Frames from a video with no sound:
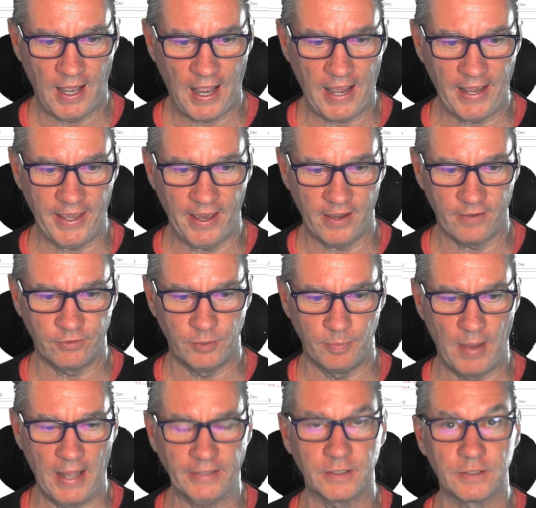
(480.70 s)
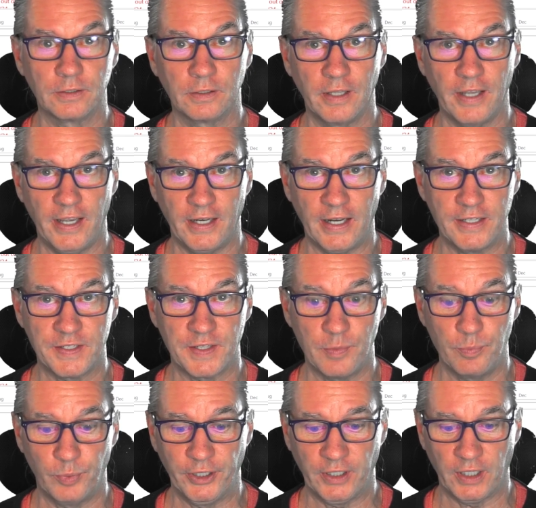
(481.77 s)
I have the button, and I
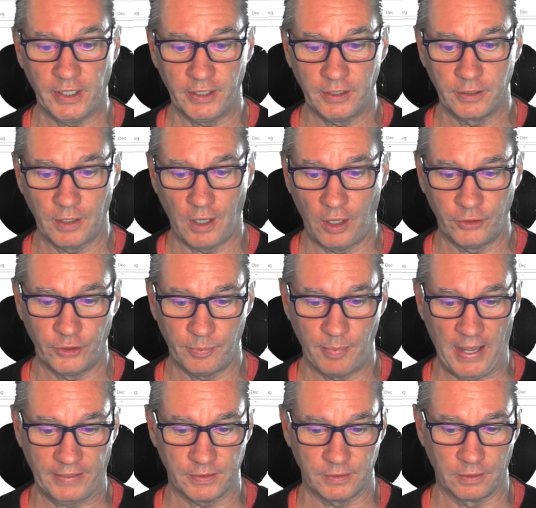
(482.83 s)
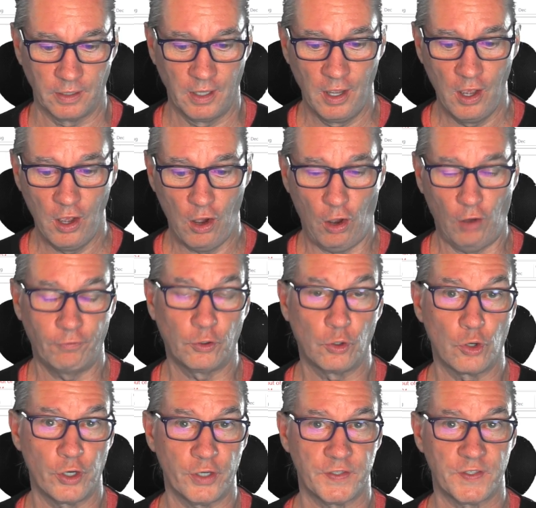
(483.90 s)
simply click on the button. Of
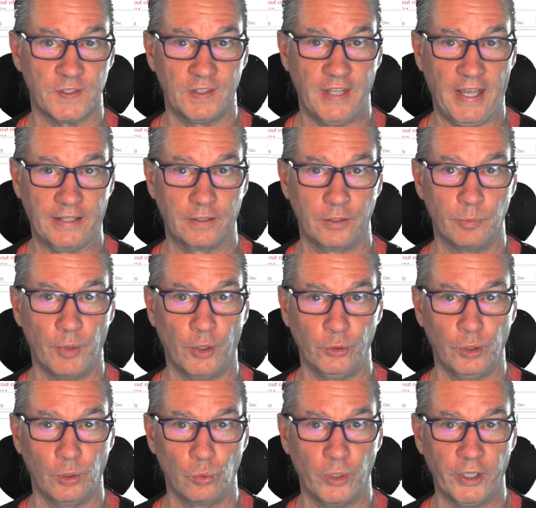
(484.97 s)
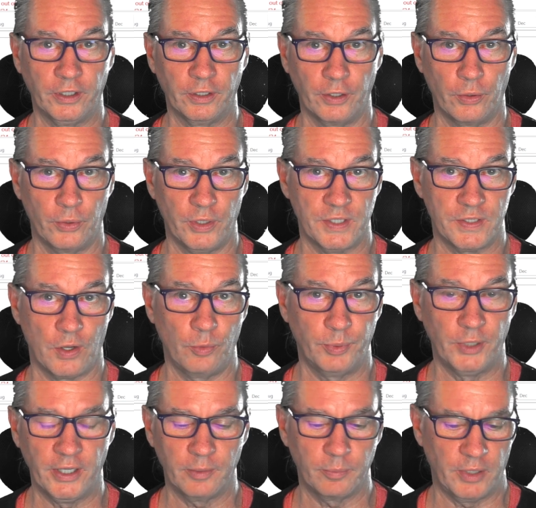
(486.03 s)
course, that the model window is
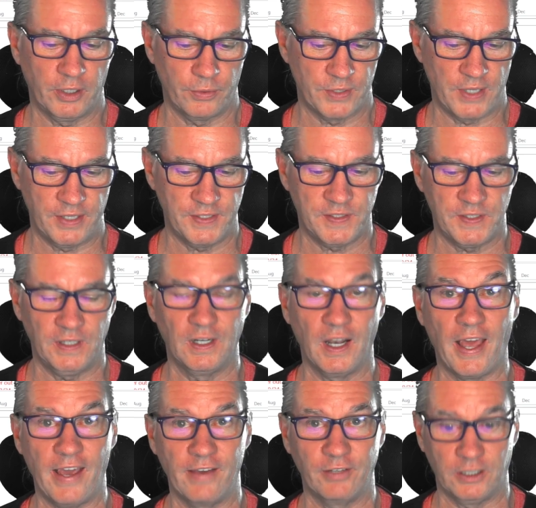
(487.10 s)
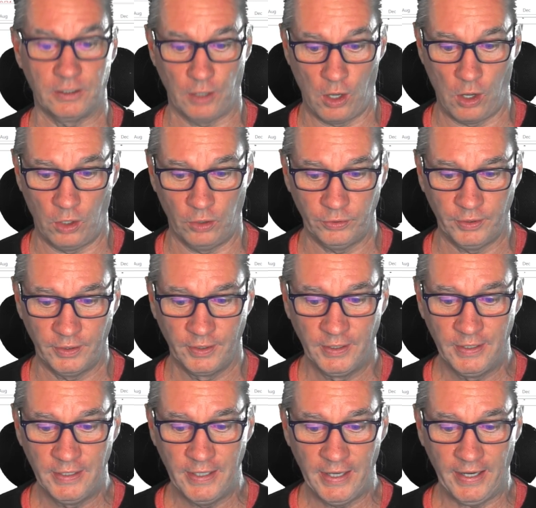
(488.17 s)
opening because I still have it on.
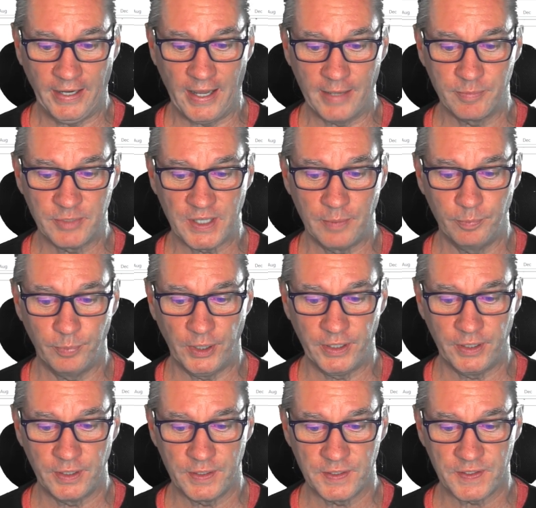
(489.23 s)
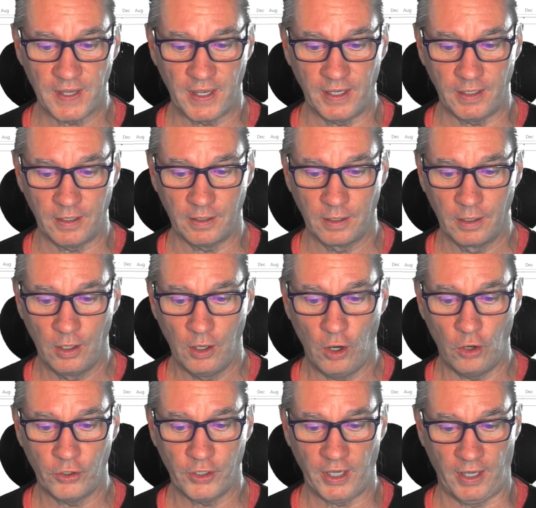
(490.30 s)
And I'm simply saying,
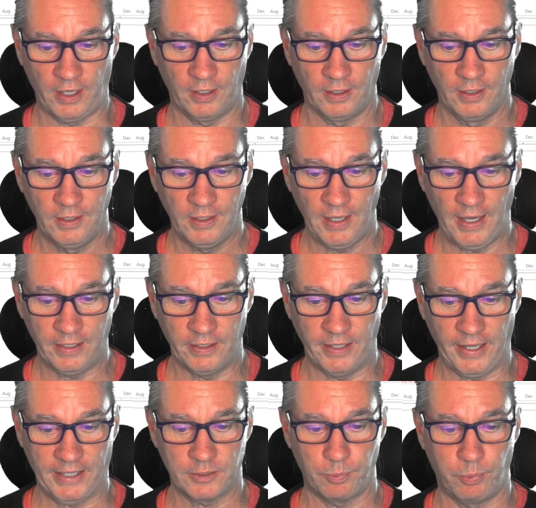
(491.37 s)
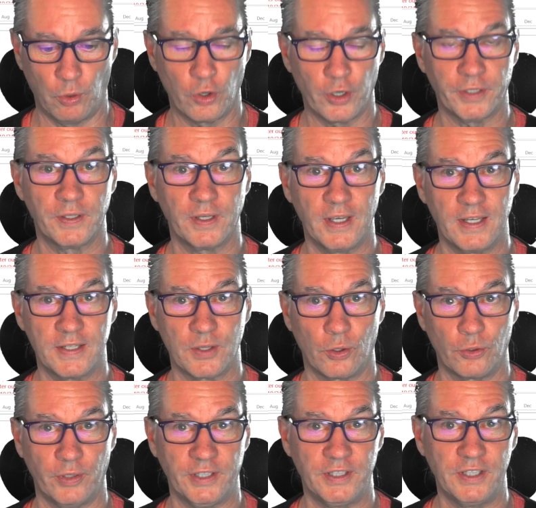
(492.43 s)
OK, and the export is
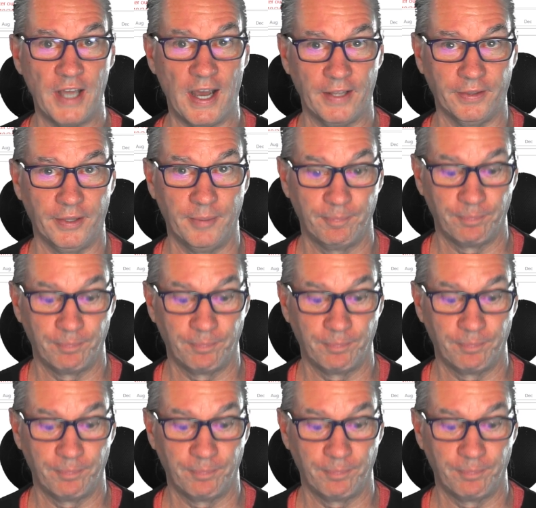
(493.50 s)
already done.